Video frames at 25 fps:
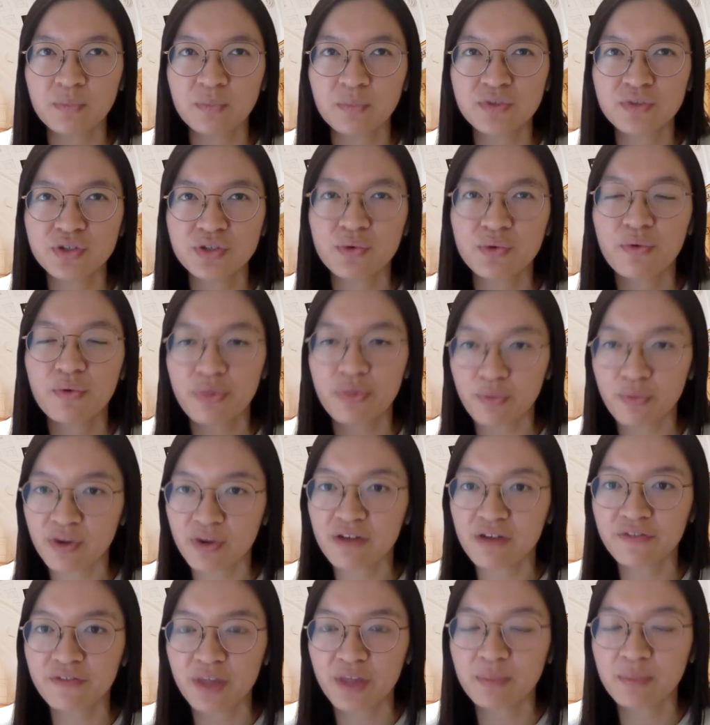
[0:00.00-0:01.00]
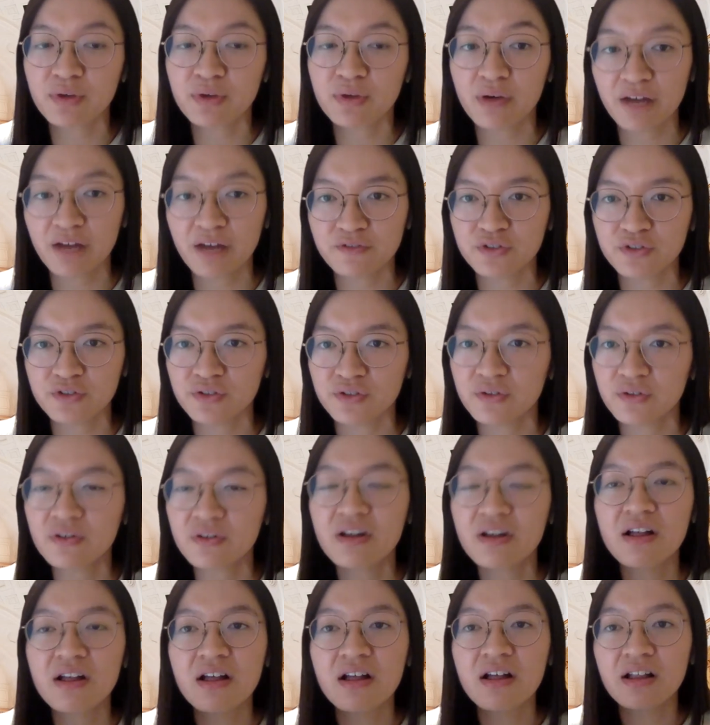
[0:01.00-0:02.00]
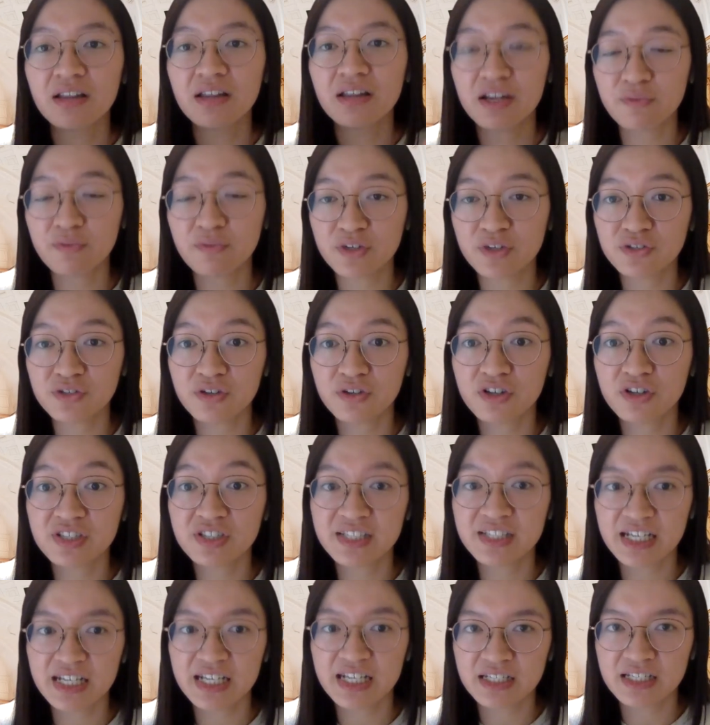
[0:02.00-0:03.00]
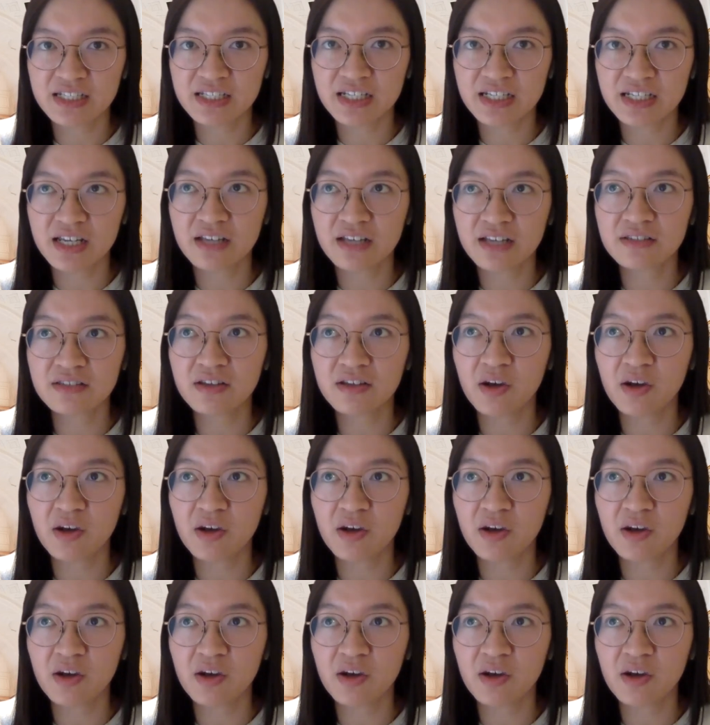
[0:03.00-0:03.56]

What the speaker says: 2 or 3 of them you have to do, like research, statistics,